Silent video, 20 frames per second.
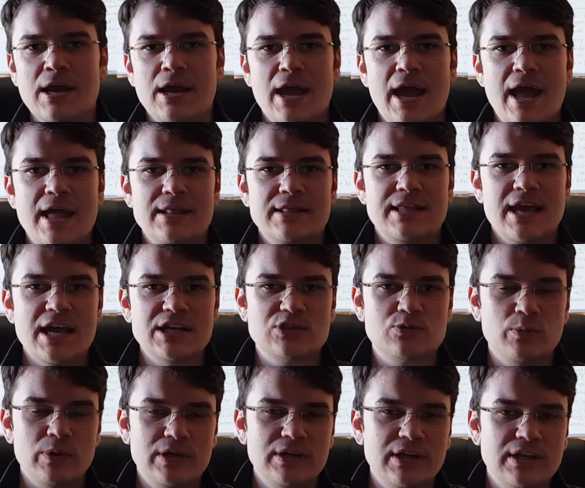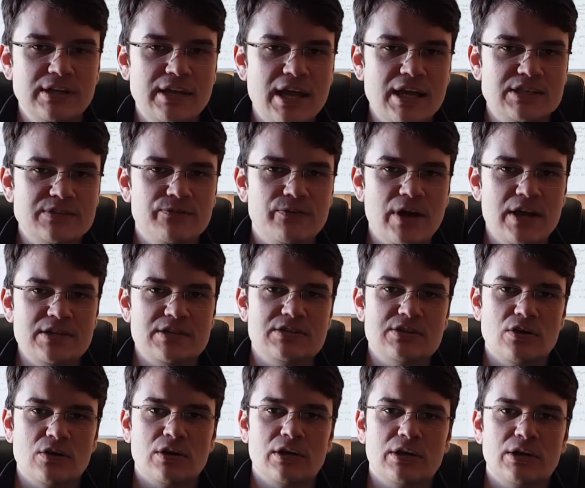And that's where the next phases
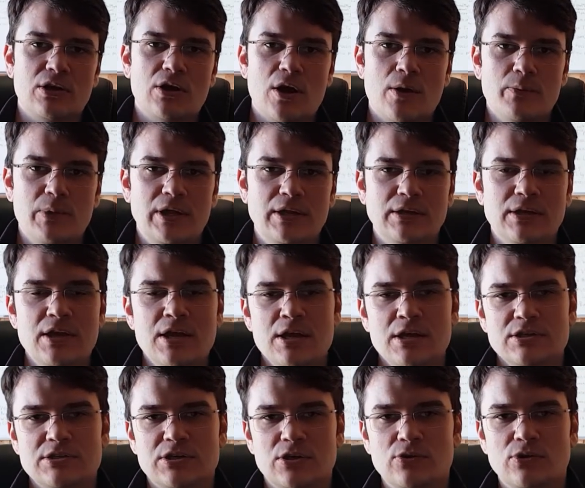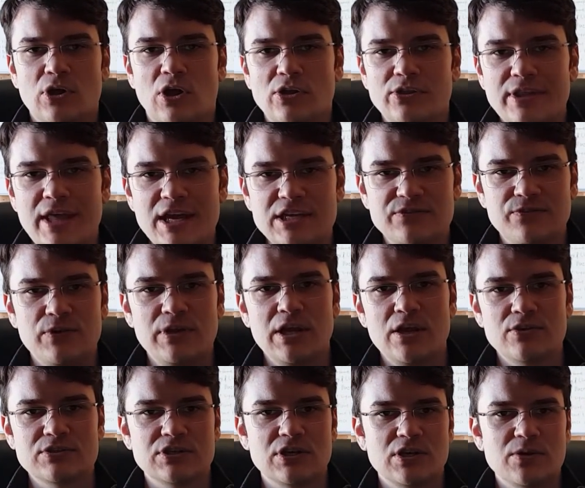are going to come in. So our next
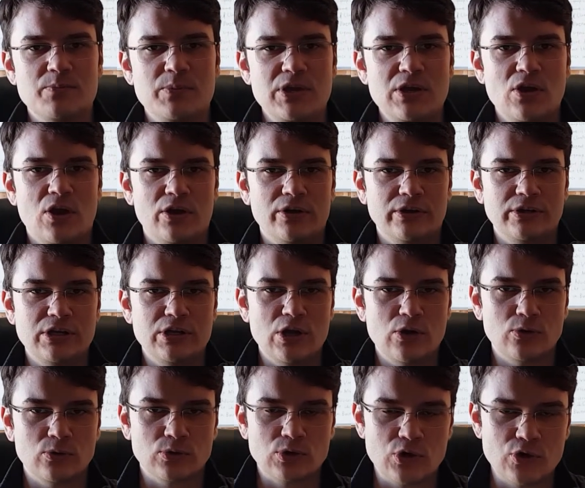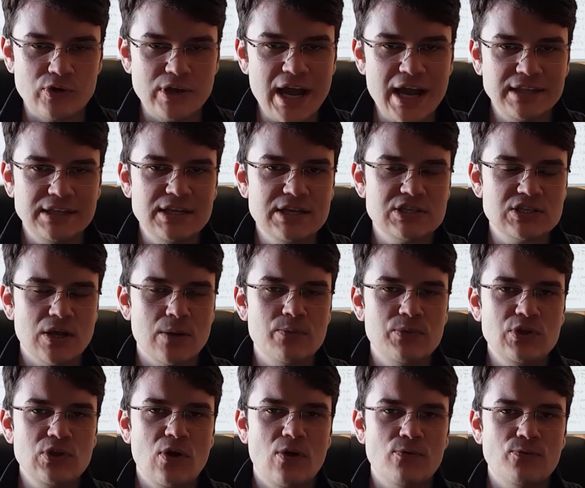video is going to be on, creating
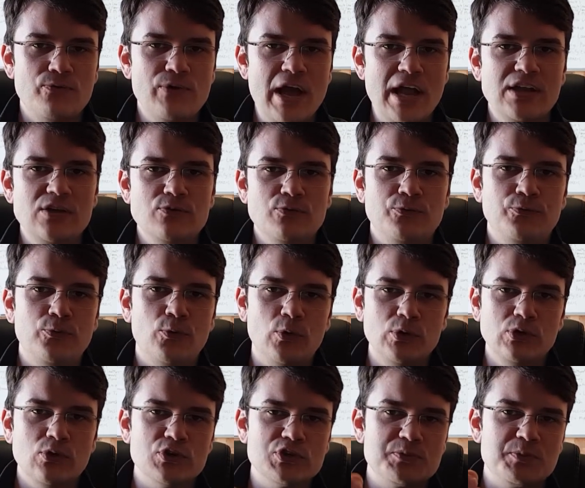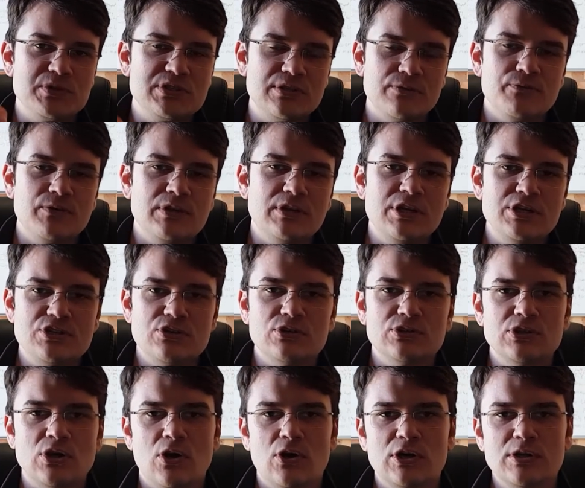something of value for your specific niche or
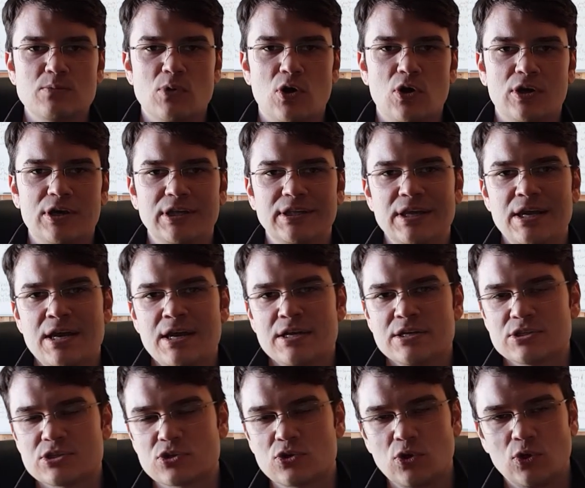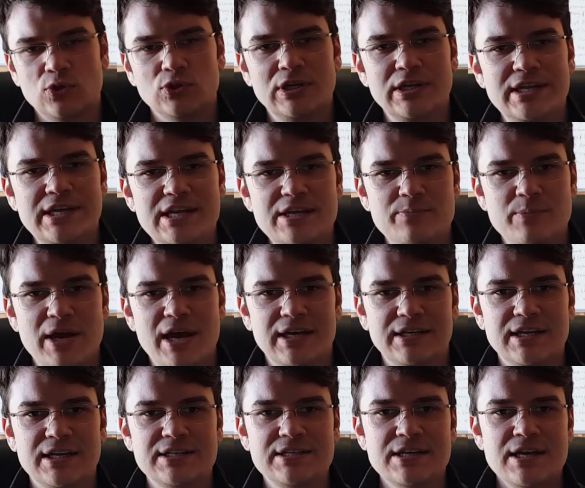target market. It's called a lead
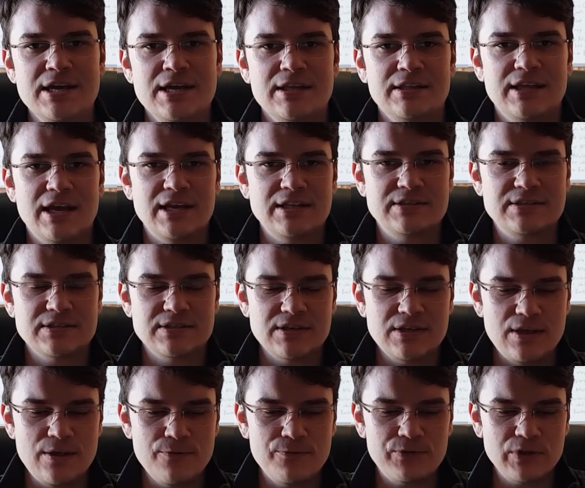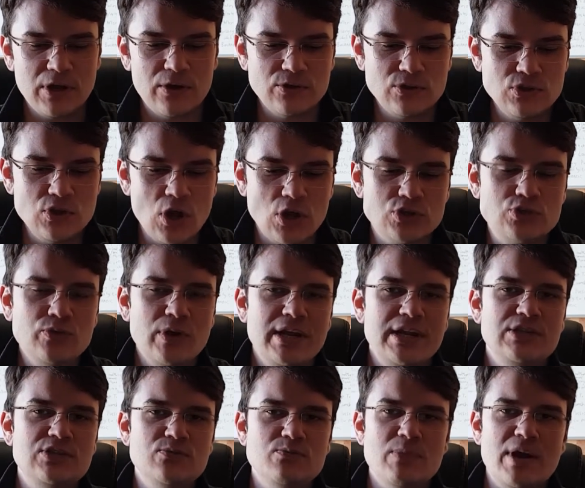magnet, that if they are not
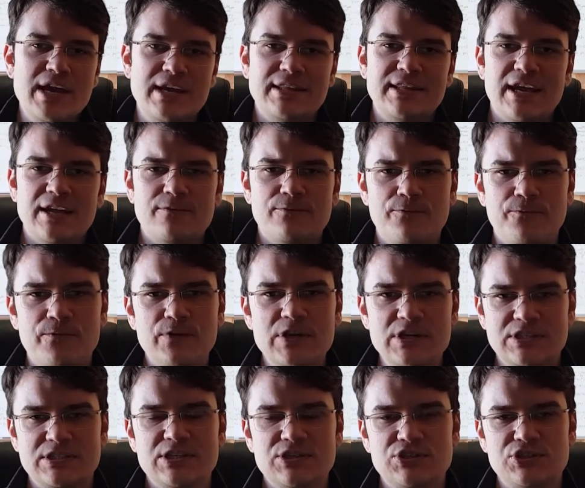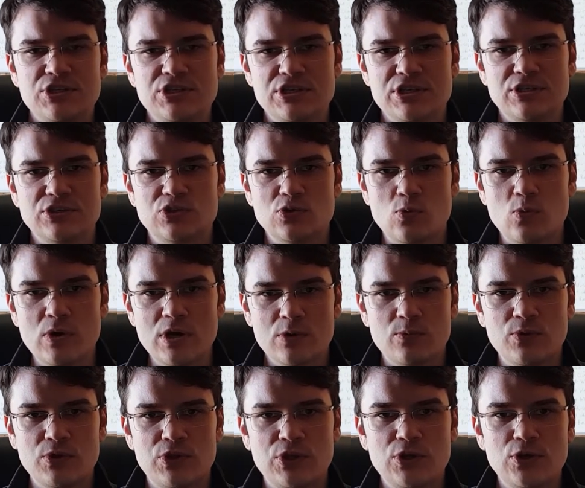ready to make that first decision to
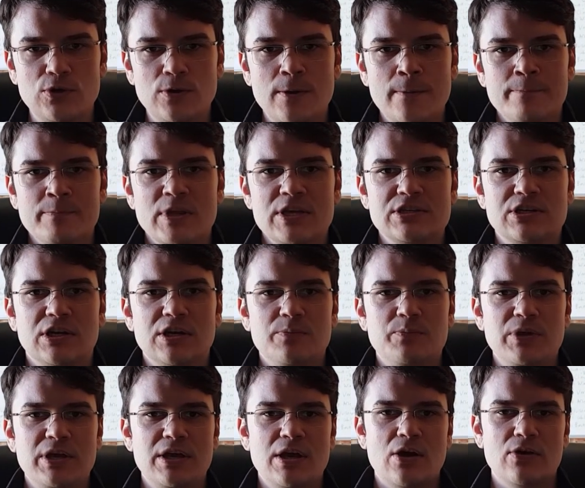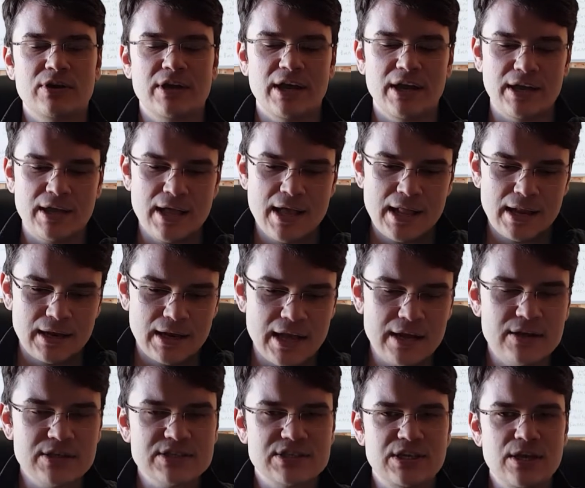work with you, it's going to be, okay,
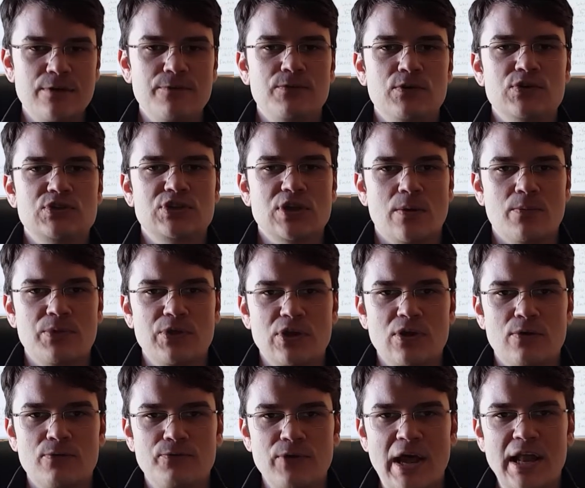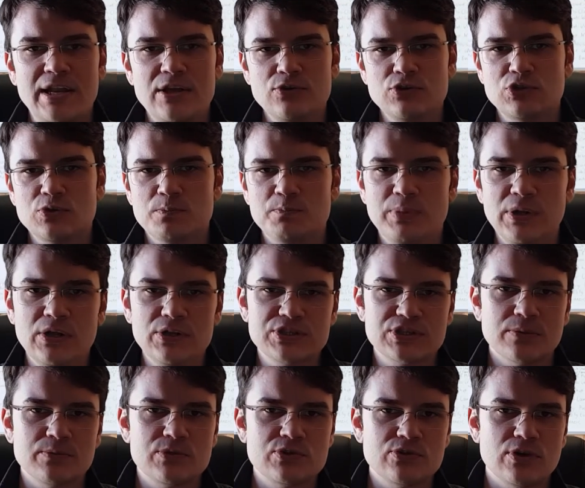let us give you something of value to build
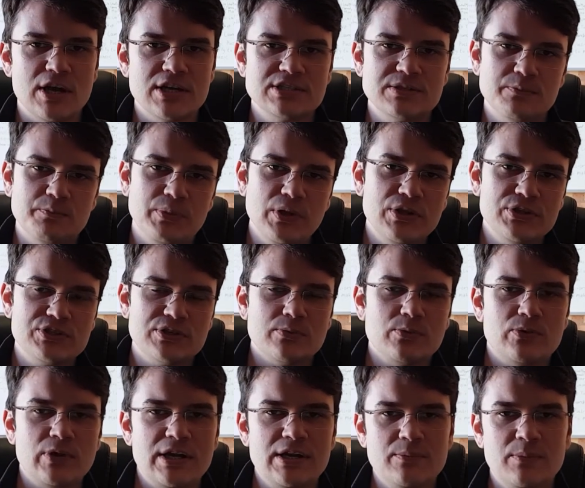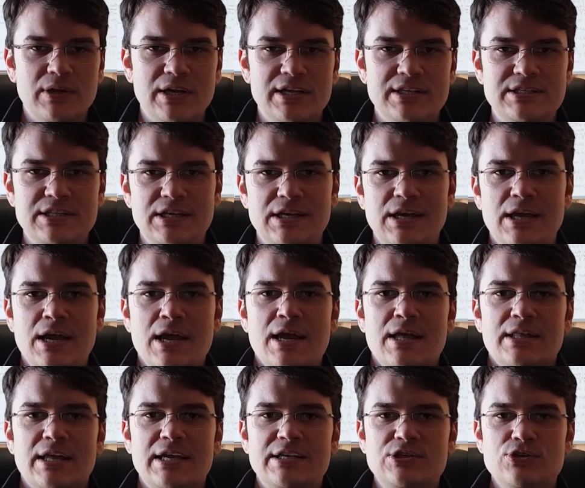some trust, build some credibility,
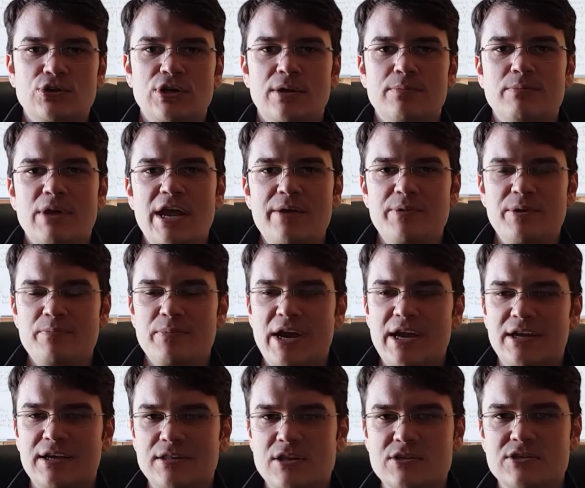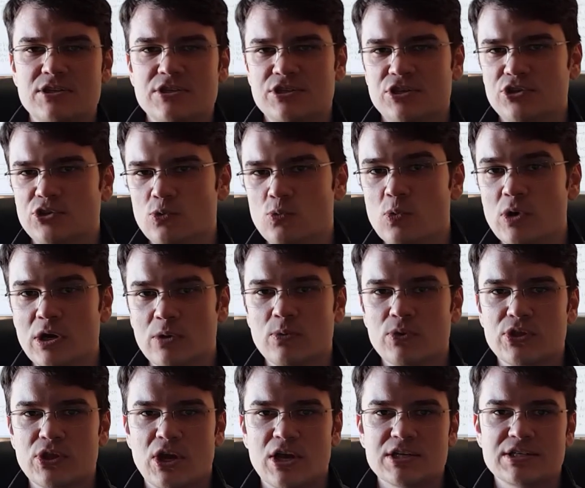that you can maybe make a decision to work
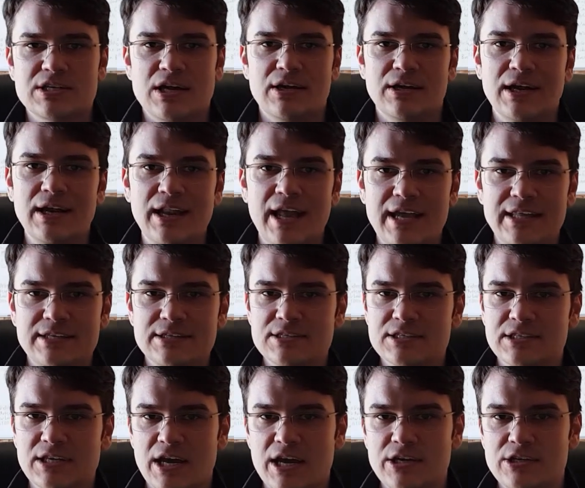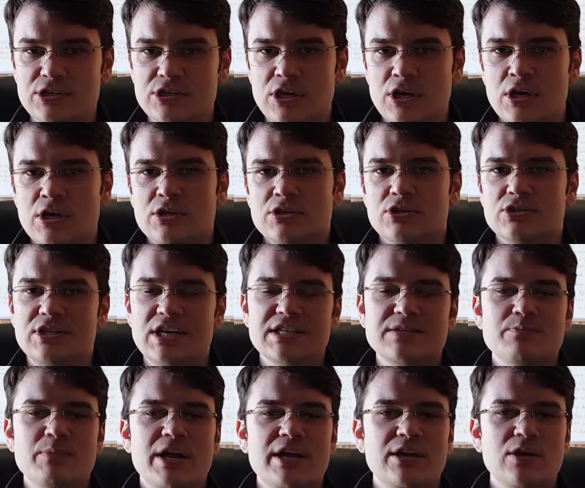with us on a later stage. So
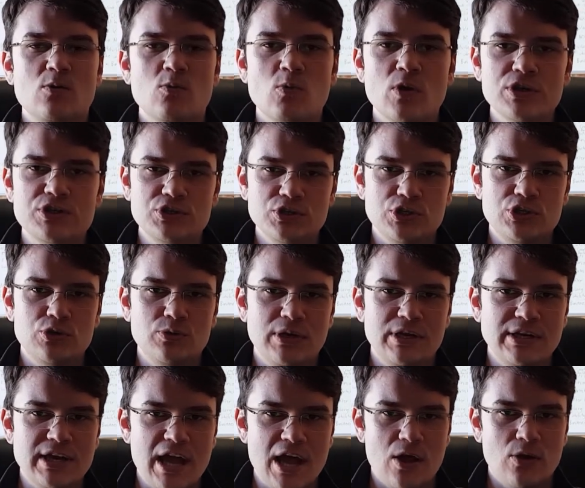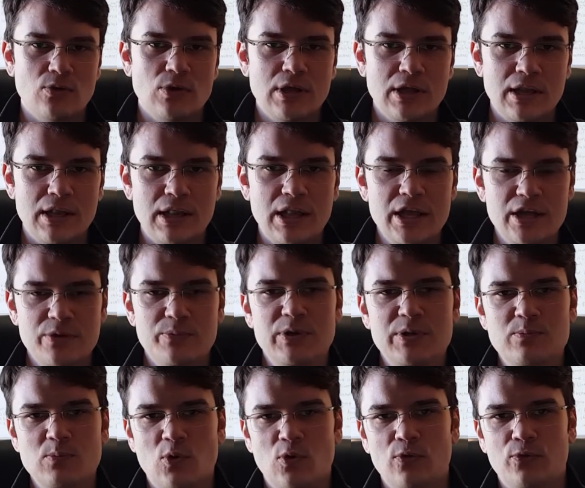just making what you're doing now a little
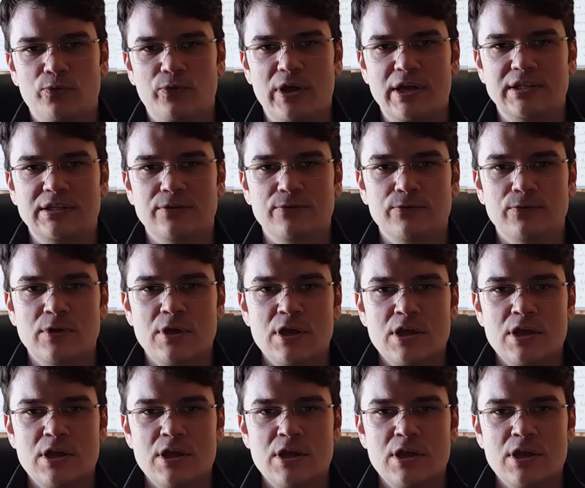bit more effective.